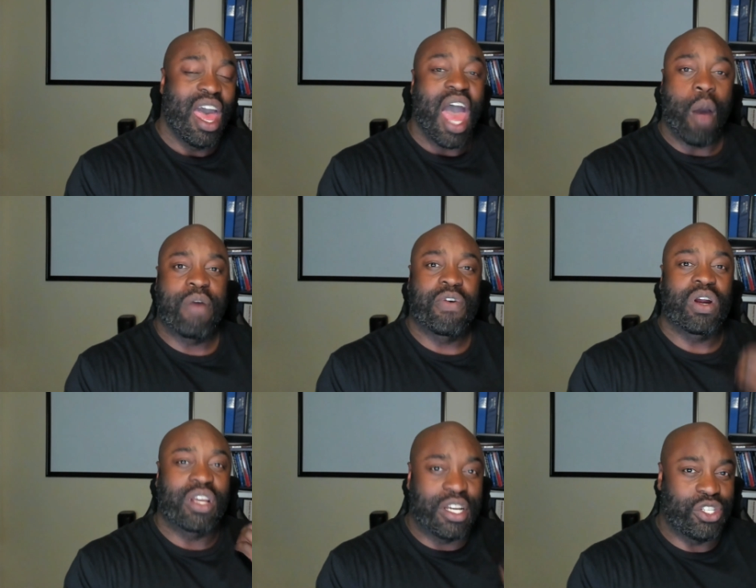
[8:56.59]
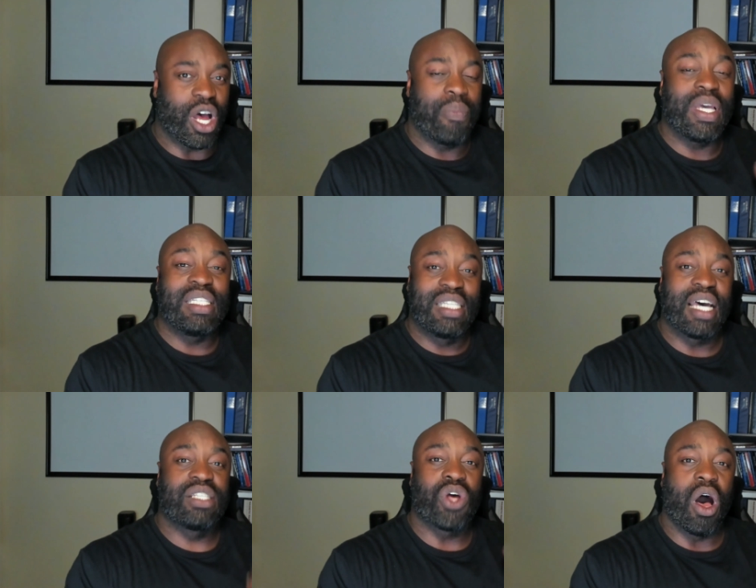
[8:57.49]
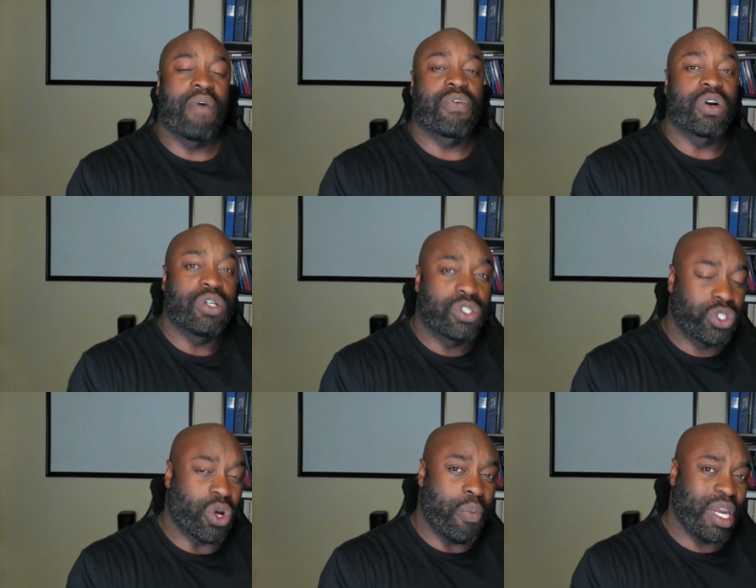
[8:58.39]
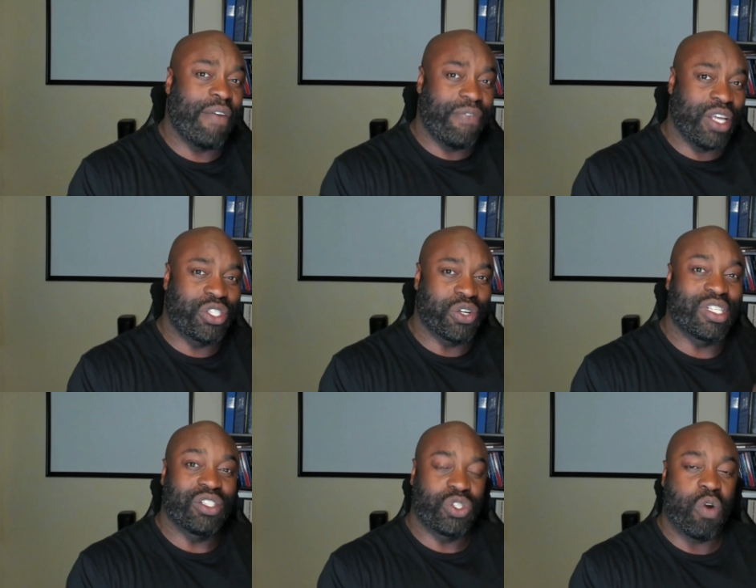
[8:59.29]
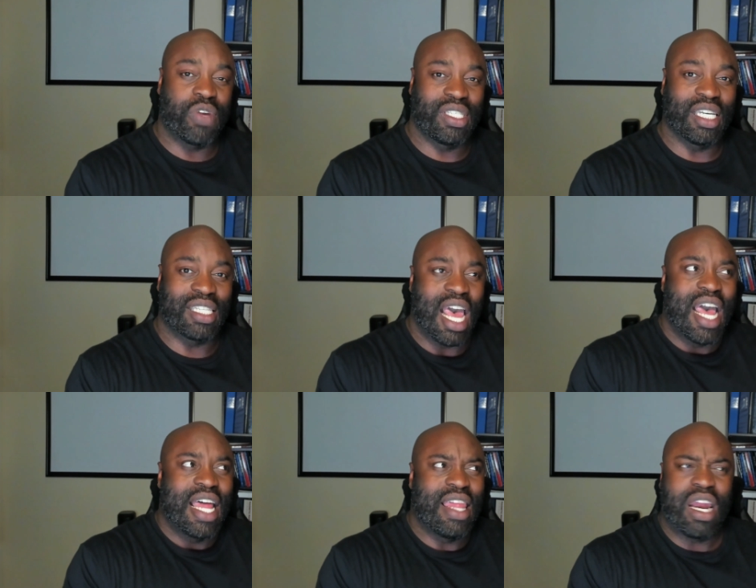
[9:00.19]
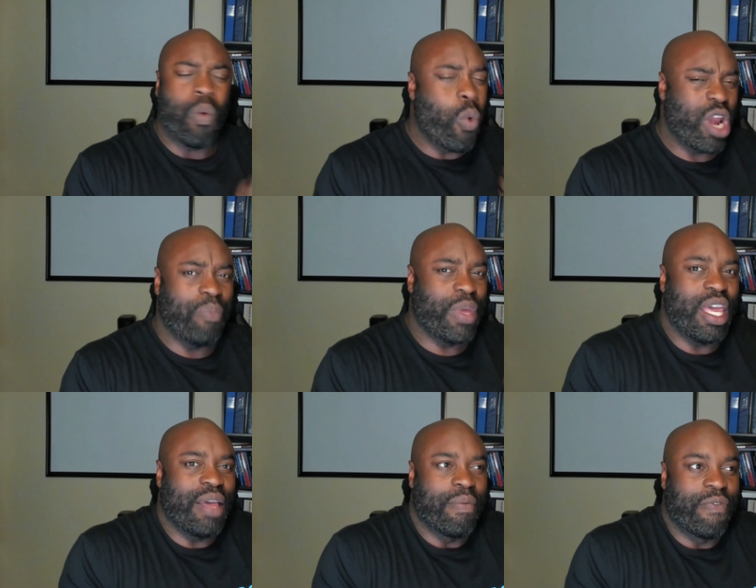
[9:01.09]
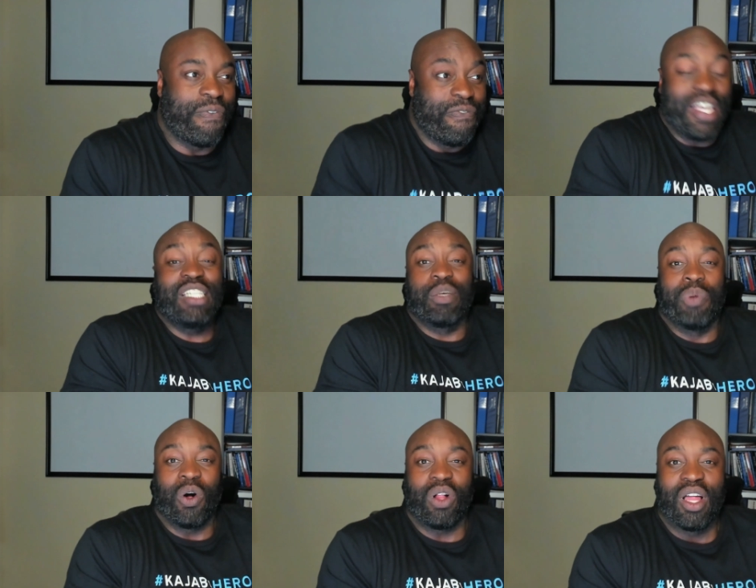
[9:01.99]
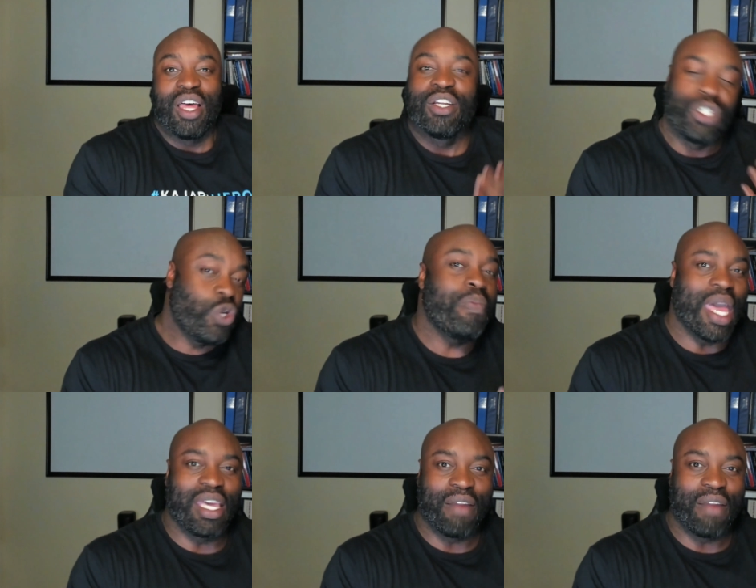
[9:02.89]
However, Kajabi does offer so many features and services that it wouldn't be feasible to make it